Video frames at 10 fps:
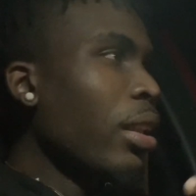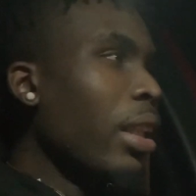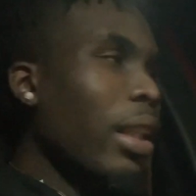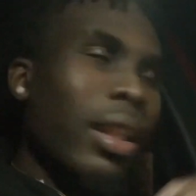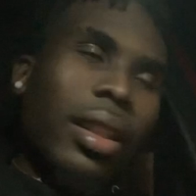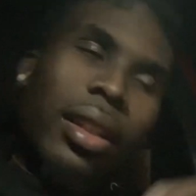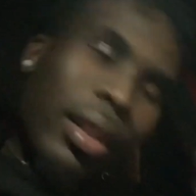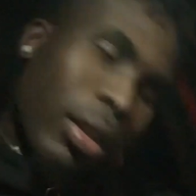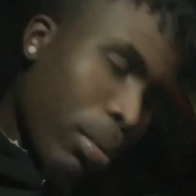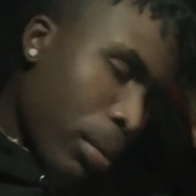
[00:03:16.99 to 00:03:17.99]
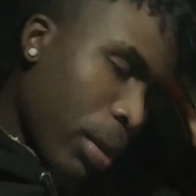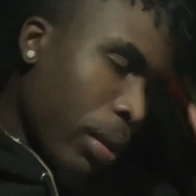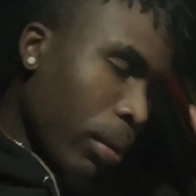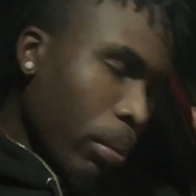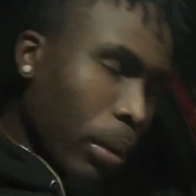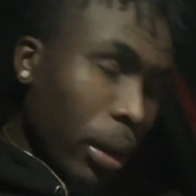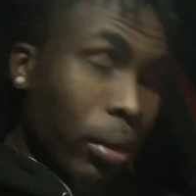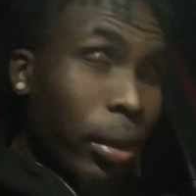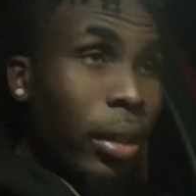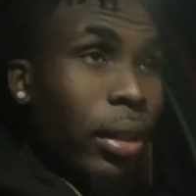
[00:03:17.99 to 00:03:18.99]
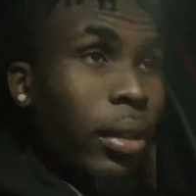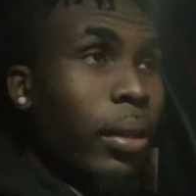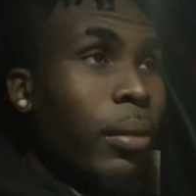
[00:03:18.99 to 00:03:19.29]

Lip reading: I gotta get off my credit.